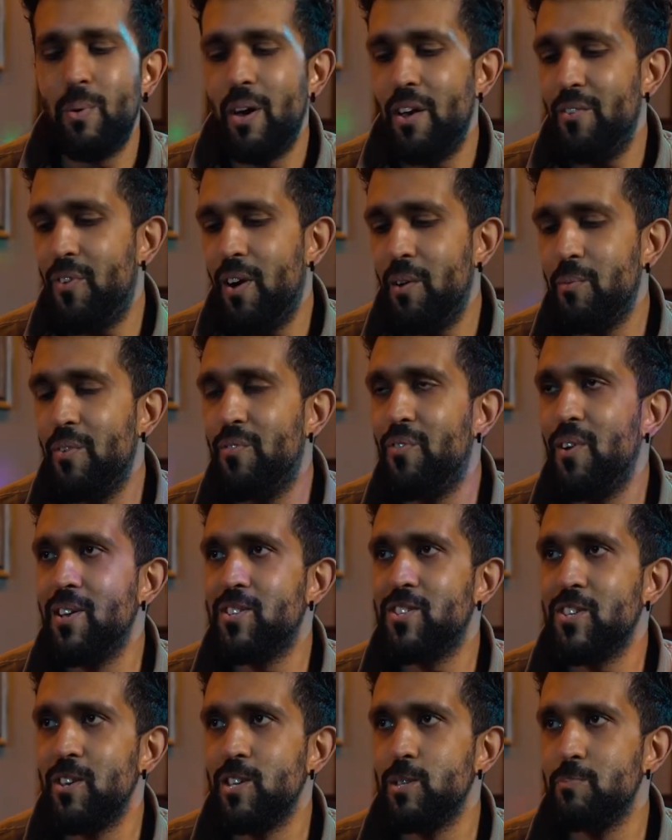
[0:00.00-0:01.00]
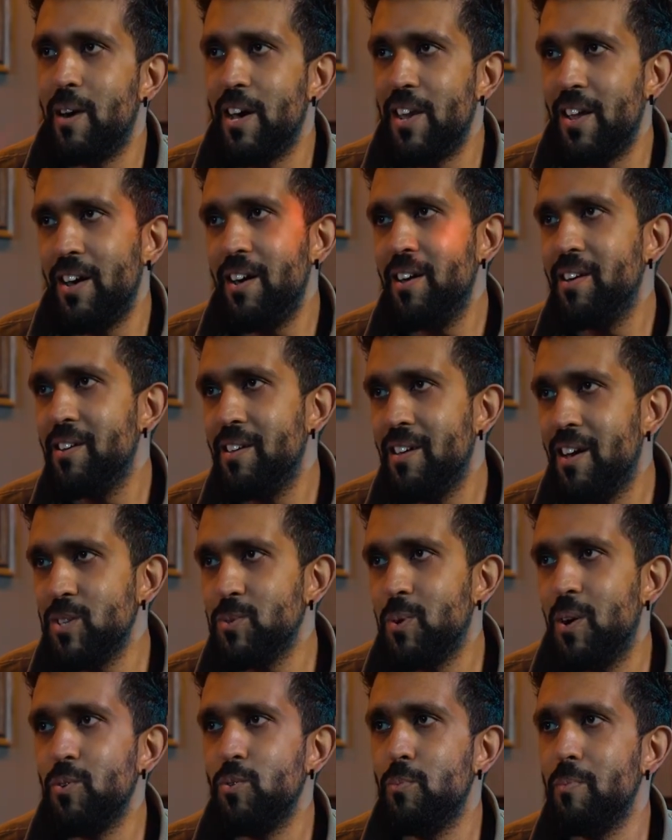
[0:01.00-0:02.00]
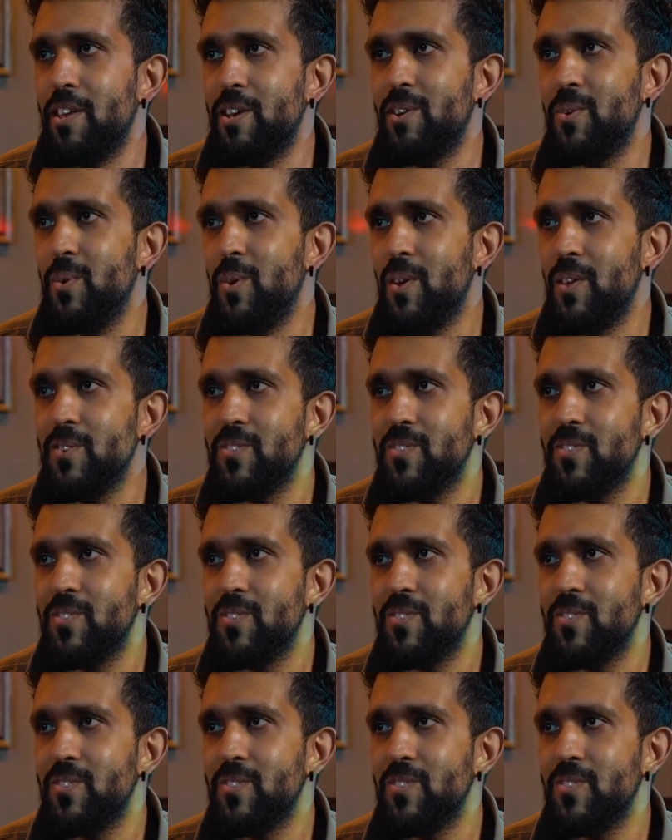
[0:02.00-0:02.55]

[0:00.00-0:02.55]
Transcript: way, if I refer to you as Bana, that's what I normally call you.